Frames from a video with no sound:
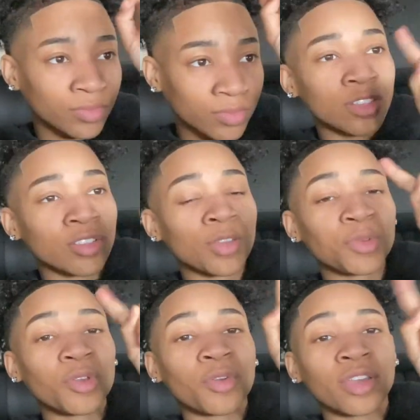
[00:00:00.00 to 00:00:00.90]
So let
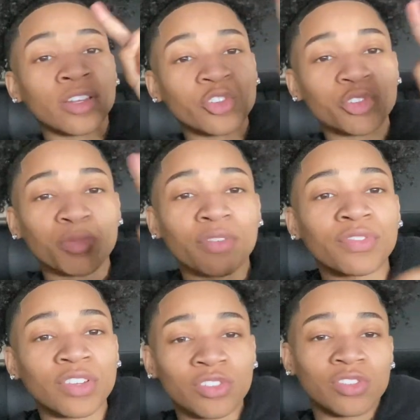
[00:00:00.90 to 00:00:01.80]
me go ahead and use my
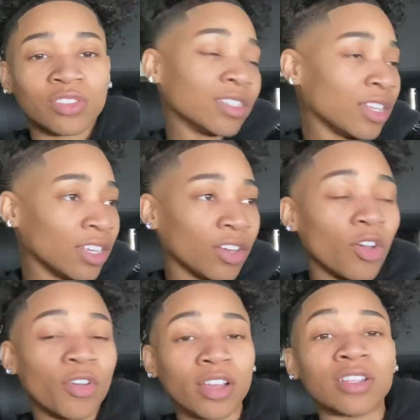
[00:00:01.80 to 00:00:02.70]
fingers and
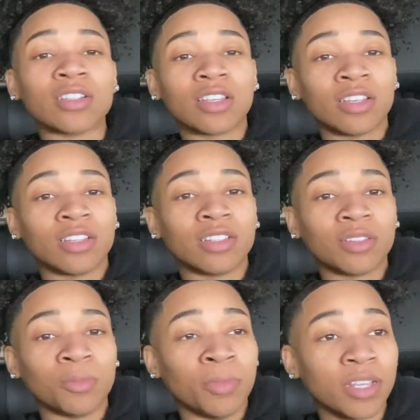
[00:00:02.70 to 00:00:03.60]
go ahead and
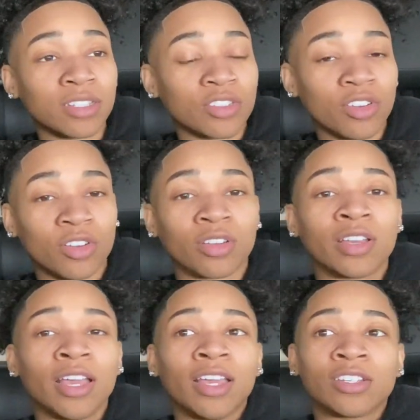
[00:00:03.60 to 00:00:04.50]
message her
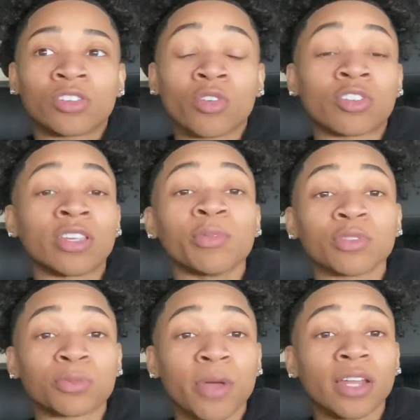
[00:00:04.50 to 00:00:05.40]
so she
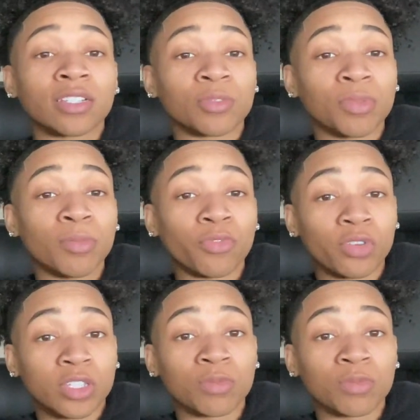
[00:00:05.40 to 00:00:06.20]
responded to me before she